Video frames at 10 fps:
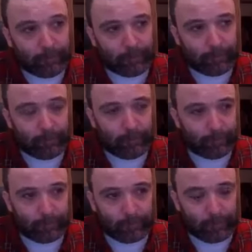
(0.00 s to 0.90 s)

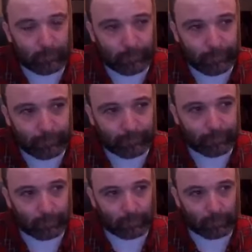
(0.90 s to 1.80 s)

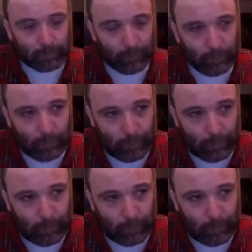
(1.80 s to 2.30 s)
[no speech]